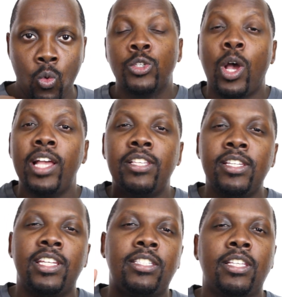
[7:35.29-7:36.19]
So I
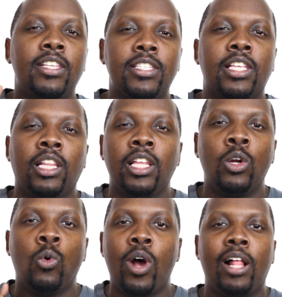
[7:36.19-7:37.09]
suggested this a
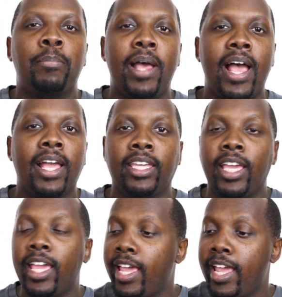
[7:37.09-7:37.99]
little while
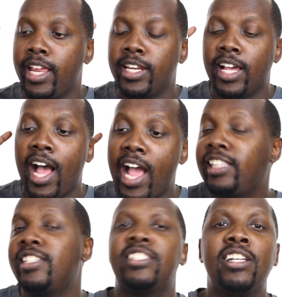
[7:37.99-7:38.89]
back, and
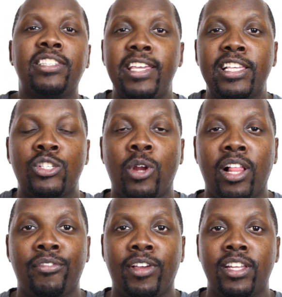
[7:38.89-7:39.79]
I still think it's
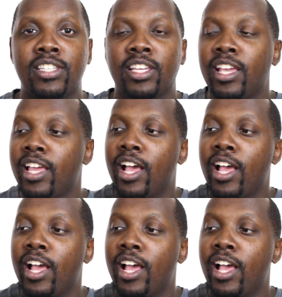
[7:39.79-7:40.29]
relevant.